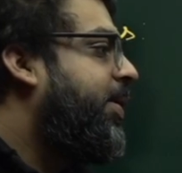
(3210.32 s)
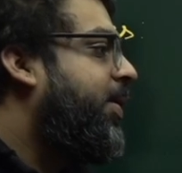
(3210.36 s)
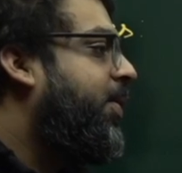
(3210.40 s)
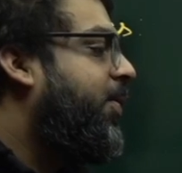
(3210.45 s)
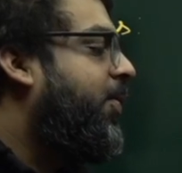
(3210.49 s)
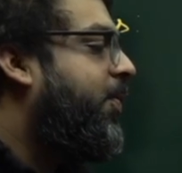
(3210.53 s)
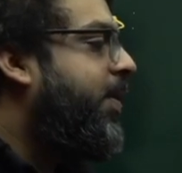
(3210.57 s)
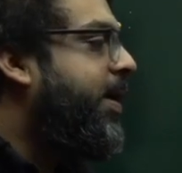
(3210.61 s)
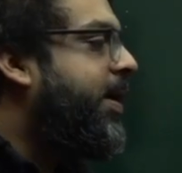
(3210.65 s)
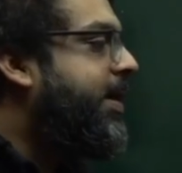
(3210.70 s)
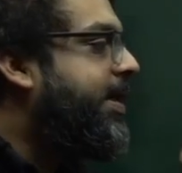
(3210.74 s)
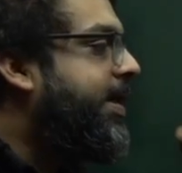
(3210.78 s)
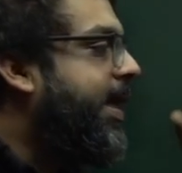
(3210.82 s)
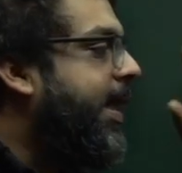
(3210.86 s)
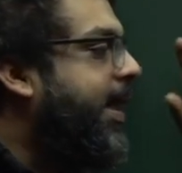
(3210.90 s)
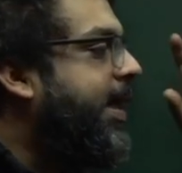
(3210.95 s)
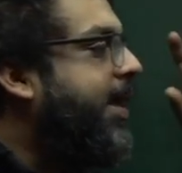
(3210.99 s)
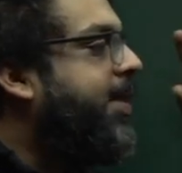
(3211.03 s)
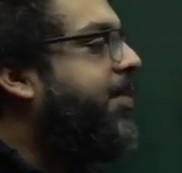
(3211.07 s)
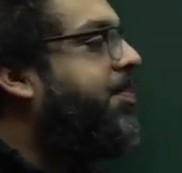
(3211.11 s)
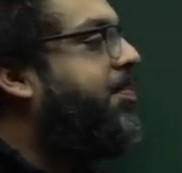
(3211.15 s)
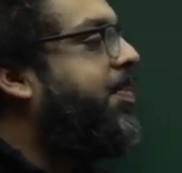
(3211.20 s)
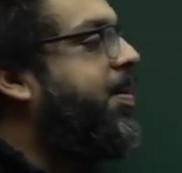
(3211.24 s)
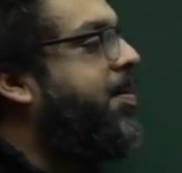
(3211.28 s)
We tell
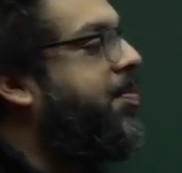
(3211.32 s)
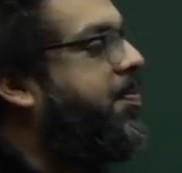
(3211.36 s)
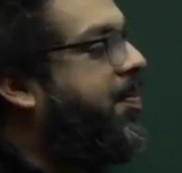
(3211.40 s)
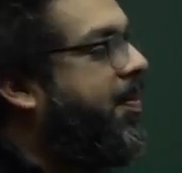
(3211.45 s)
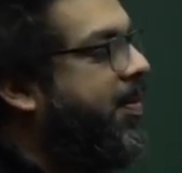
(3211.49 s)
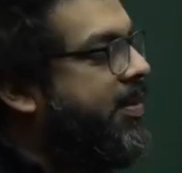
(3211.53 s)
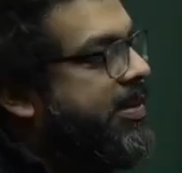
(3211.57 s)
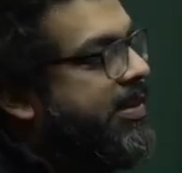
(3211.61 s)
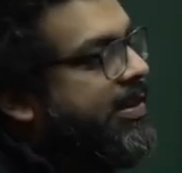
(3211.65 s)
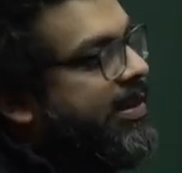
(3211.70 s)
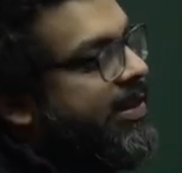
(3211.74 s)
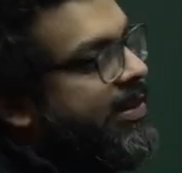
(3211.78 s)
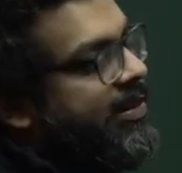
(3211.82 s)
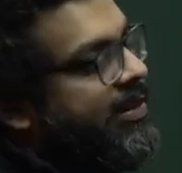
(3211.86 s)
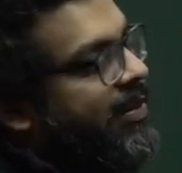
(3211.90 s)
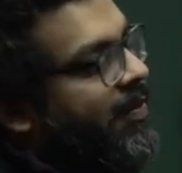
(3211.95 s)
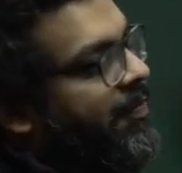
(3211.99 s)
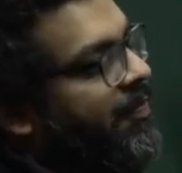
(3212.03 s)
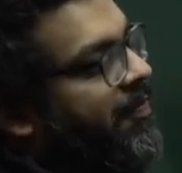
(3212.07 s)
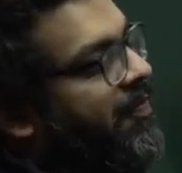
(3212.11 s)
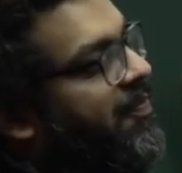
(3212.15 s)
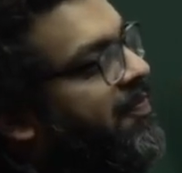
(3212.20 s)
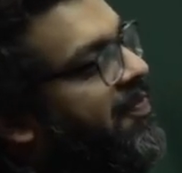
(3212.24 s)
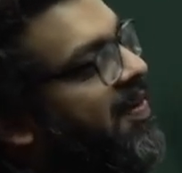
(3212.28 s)
the people this is the
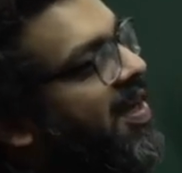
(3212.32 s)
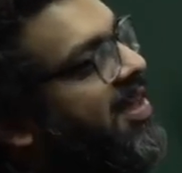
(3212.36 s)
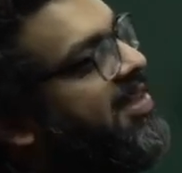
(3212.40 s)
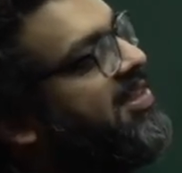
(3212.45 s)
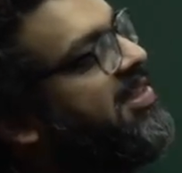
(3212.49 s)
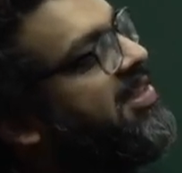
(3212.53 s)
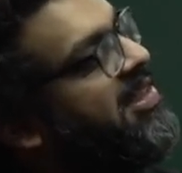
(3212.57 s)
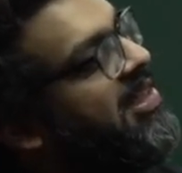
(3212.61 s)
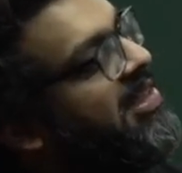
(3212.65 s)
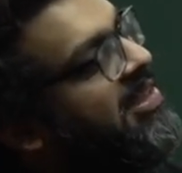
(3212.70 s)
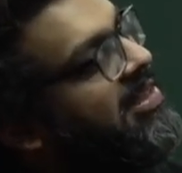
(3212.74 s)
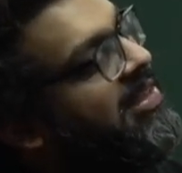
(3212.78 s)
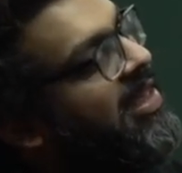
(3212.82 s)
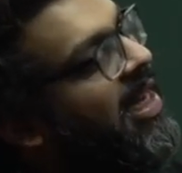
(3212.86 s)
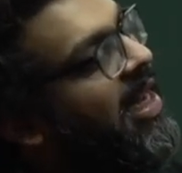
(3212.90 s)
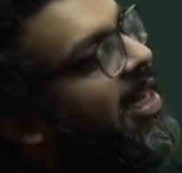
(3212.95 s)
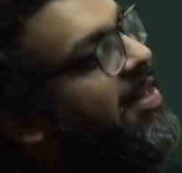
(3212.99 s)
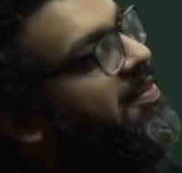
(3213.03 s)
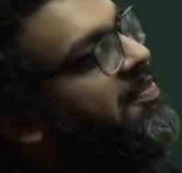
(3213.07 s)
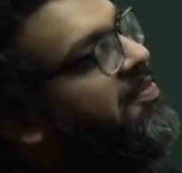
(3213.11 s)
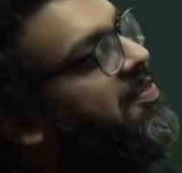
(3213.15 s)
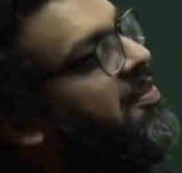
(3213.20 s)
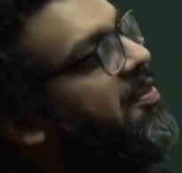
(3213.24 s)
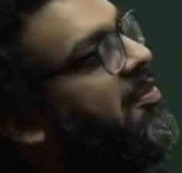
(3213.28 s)
fastest
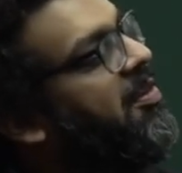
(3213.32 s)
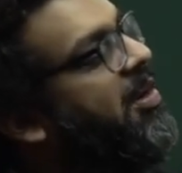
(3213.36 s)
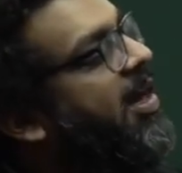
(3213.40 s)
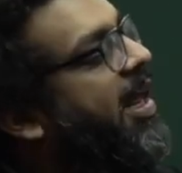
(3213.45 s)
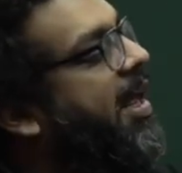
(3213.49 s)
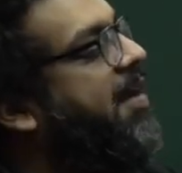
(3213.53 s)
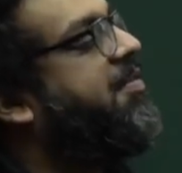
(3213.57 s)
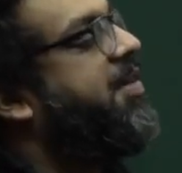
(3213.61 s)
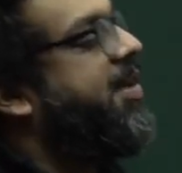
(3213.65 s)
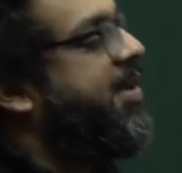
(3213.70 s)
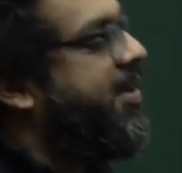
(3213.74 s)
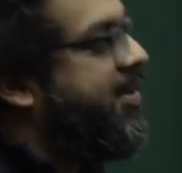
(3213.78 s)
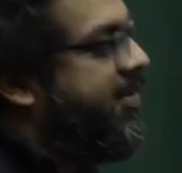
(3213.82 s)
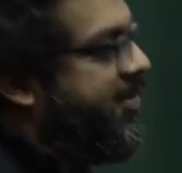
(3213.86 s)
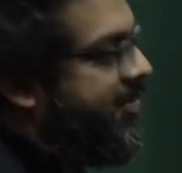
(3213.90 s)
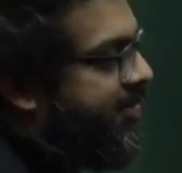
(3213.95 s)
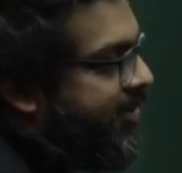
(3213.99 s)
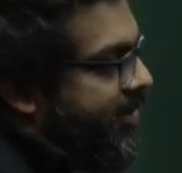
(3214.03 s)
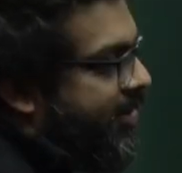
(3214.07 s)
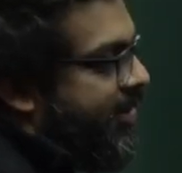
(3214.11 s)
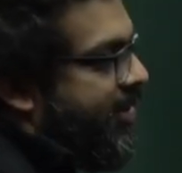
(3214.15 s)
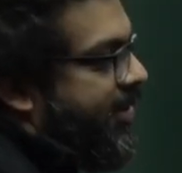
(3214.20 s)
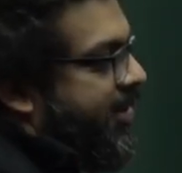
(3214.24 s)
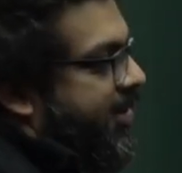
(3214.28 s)
iPhone ever.
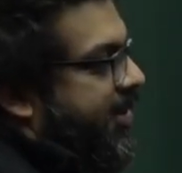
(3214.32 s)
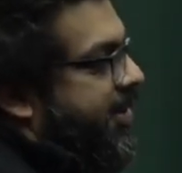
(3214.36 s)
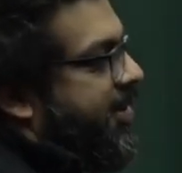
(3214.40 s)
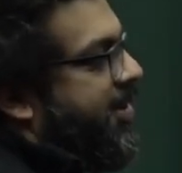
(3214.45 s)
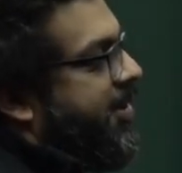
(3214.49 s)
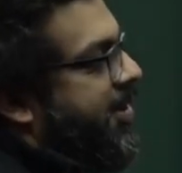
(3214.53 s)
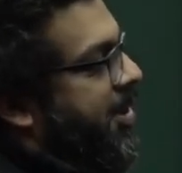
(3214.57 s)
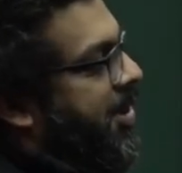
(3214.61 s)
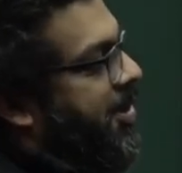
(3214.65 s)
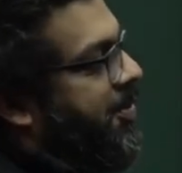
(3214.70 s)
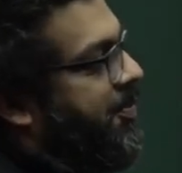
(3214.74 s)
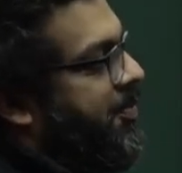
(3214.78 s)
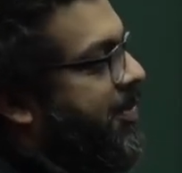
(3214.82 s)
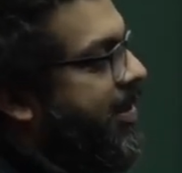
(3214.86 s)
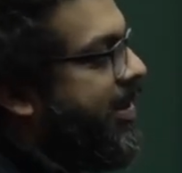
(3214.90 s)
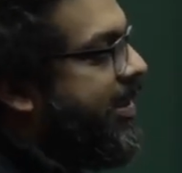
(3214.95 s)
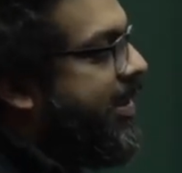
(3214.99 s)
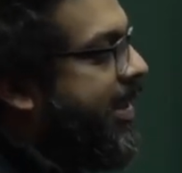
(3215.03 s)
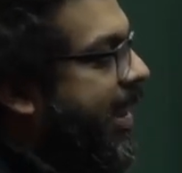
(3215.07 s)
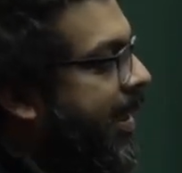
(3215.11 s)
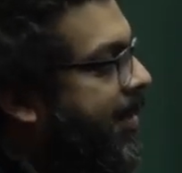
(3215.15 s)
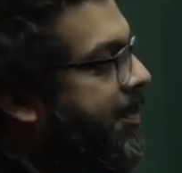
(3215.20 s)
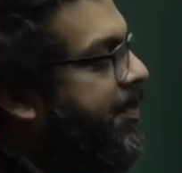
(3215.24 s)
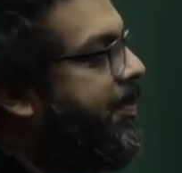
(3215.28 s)
We
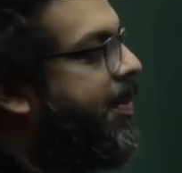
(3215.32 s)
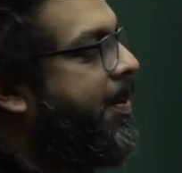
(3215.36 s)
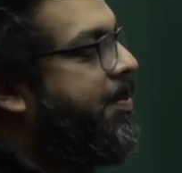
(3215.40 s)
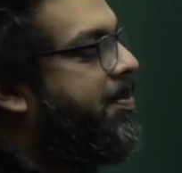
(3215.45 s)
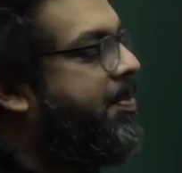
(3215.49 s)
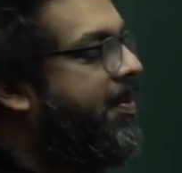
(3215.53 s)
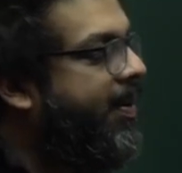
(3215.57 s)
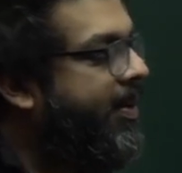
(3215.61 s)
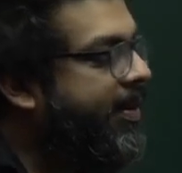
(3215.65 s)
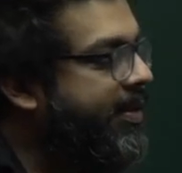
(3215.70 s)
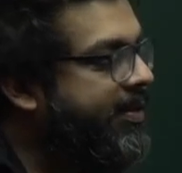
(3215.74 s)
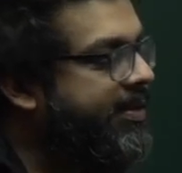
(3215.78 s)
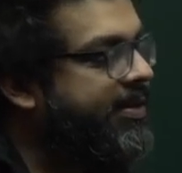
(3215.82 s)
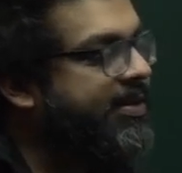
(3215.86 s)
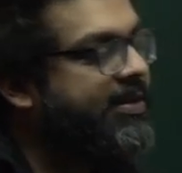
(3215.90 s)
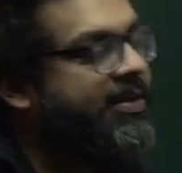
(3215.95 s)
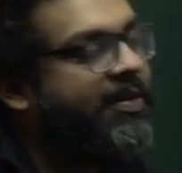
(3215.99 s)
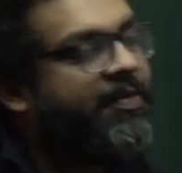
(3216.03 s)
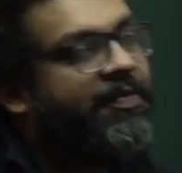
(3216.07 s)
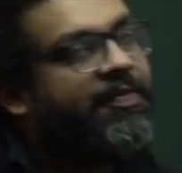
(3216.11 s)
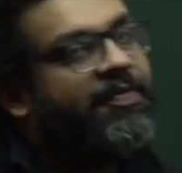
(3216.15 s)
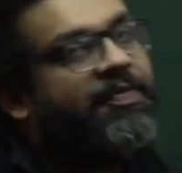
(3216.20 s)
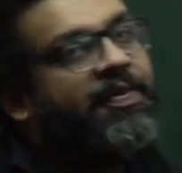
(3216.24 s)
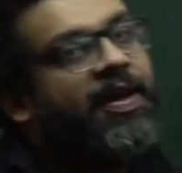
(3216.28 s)
tell people this is
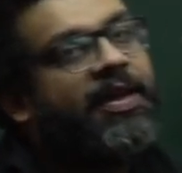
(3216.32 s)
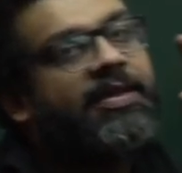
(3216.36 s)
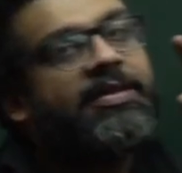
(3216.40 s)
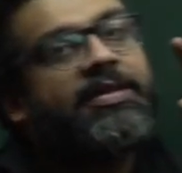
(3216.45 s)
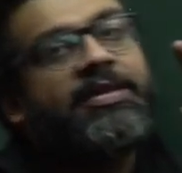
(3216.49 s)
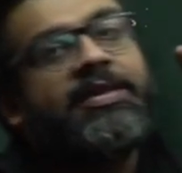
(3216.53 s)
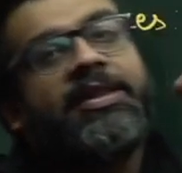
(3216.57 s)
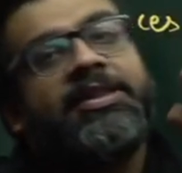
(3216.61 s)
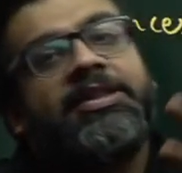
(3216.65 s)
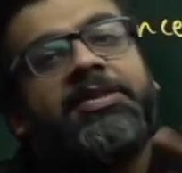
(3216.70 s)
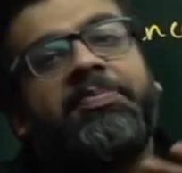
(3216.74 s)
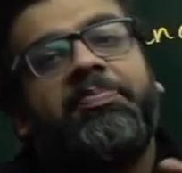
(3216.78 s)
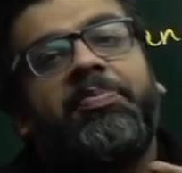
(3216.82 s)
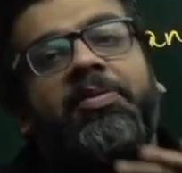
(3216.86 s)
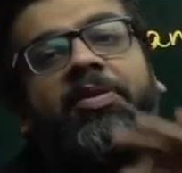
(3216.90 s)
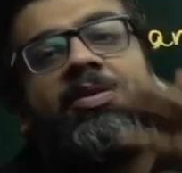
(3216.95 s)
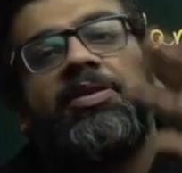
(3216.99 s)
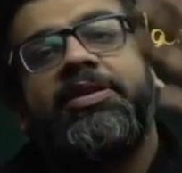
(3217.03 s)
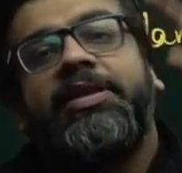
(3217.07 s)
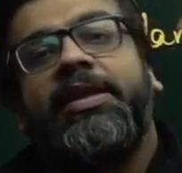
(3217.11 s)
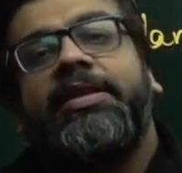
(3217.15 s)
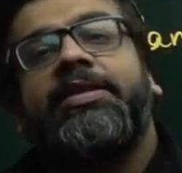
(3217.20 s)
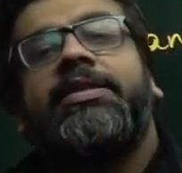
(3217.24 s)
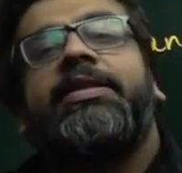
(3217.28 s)
the fastest
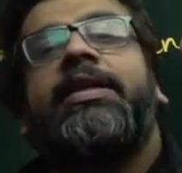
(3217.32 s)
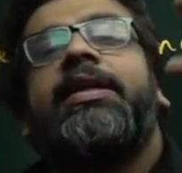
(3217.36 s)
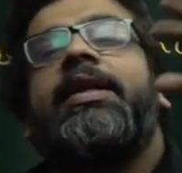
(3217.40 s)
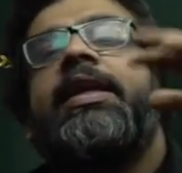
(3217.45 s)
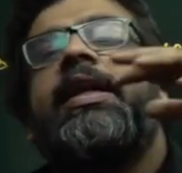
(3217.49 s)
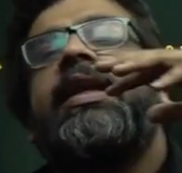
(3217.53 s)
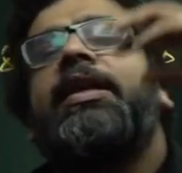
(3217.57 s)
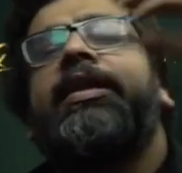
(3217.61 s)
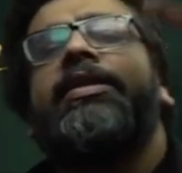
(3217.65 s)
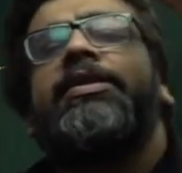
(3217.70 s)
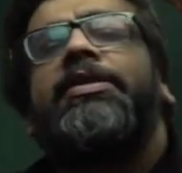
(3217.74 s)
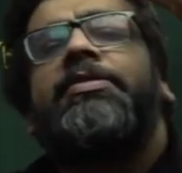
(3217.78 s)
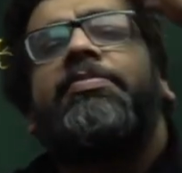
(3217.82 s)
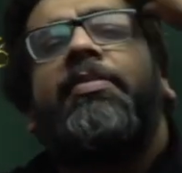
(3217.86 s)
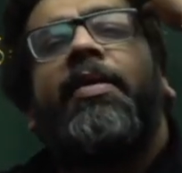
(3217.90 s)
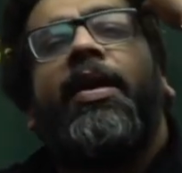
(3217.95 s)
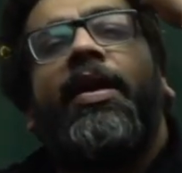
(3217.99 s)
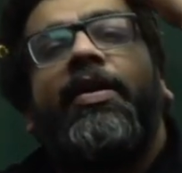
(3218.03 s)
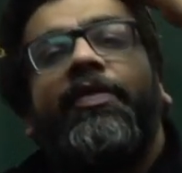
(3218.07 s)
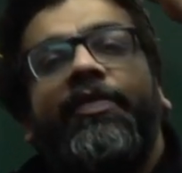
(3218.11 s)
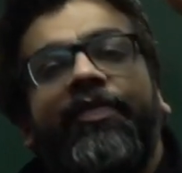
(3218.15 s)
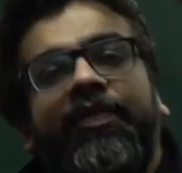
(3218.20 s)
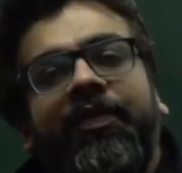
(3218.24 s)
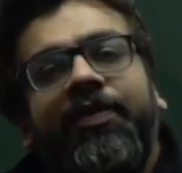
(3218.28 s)
processor in a
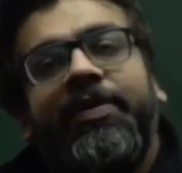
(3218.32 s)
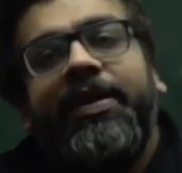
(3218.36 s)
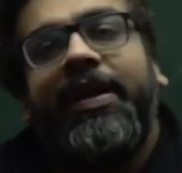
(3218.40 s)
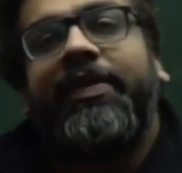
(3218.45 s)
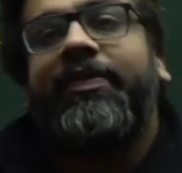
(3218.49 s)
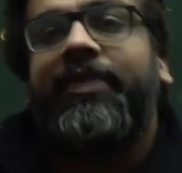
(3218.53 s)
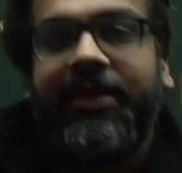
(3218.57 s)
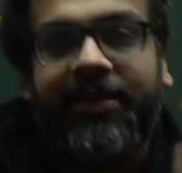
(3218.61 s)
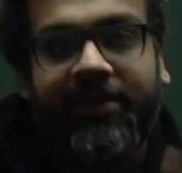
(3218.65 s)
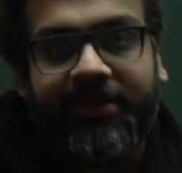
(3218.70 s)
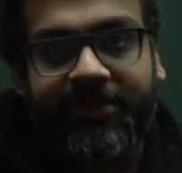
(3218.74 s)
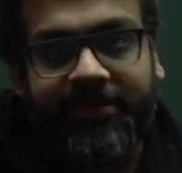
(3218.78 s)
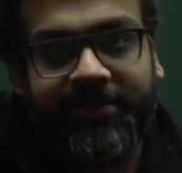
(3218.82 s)
smartphone ever.